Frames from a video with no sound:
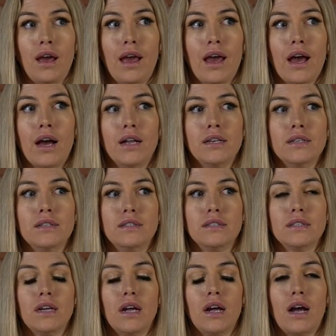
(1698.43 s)
And
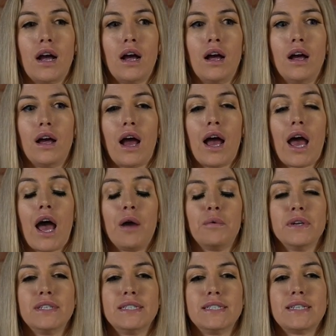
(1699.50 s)
uh, I
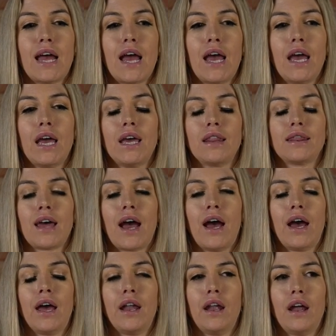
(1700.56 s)
would say
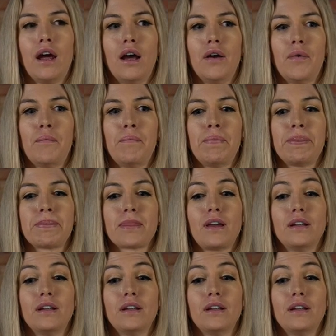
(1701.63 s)
that um,